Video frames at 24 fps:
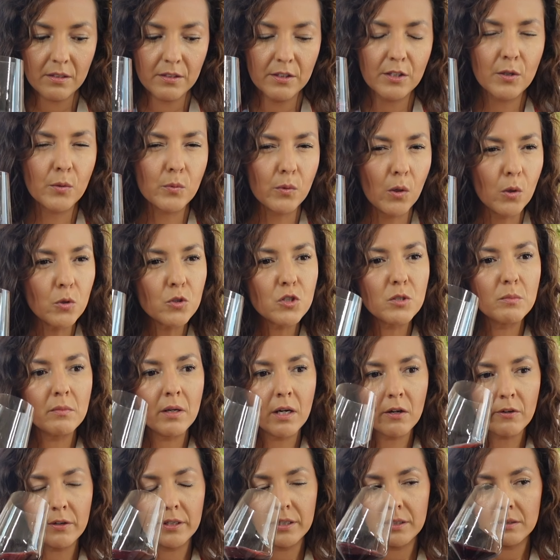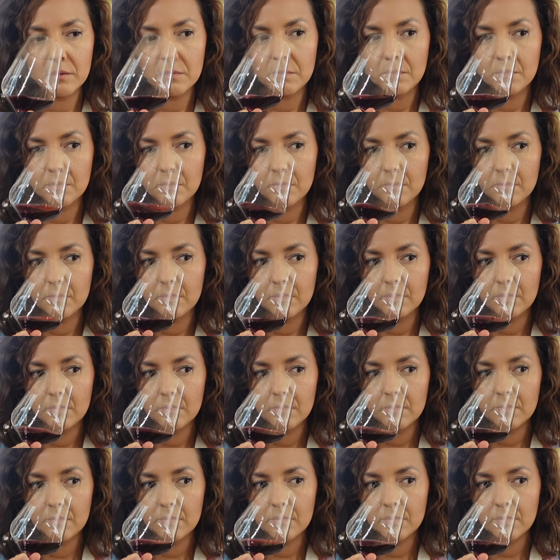The rosemary,
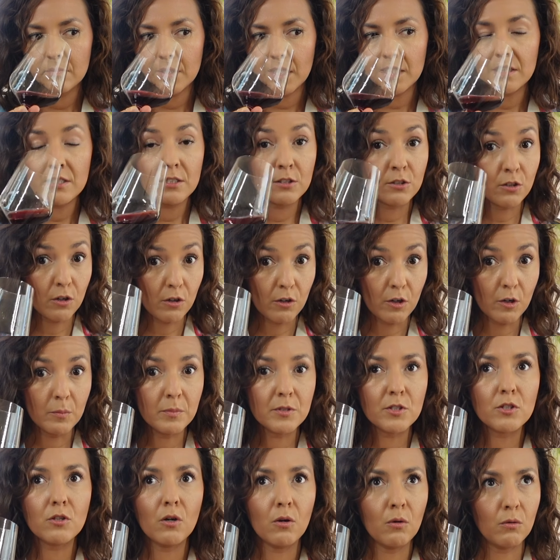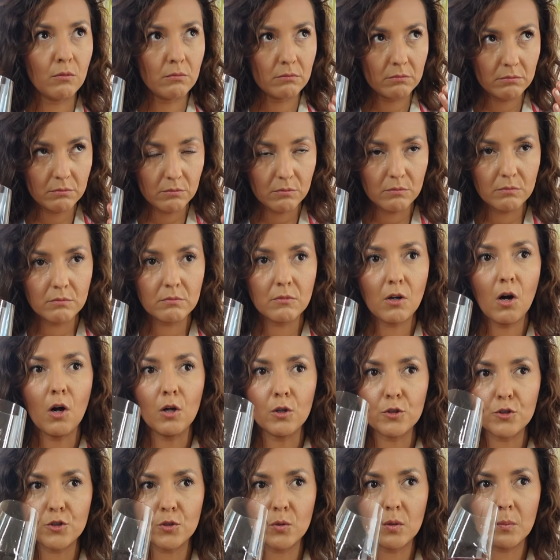that's an herb, so
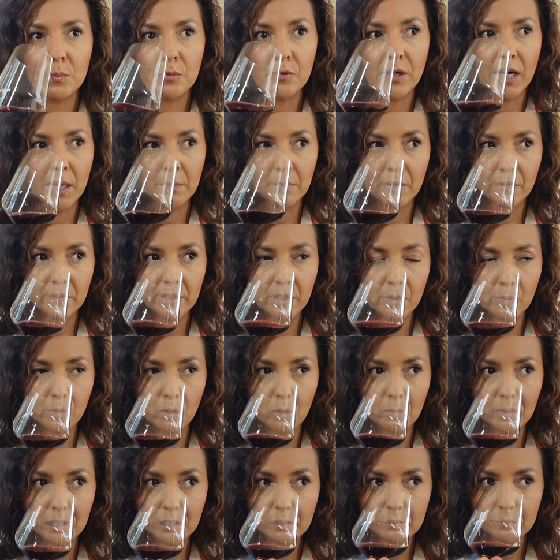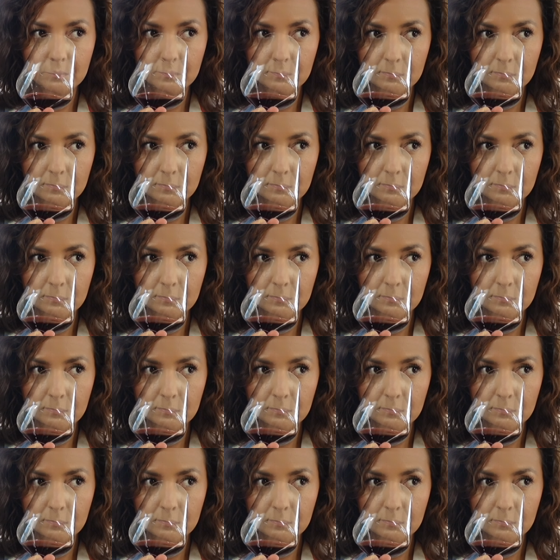also a primary aroma.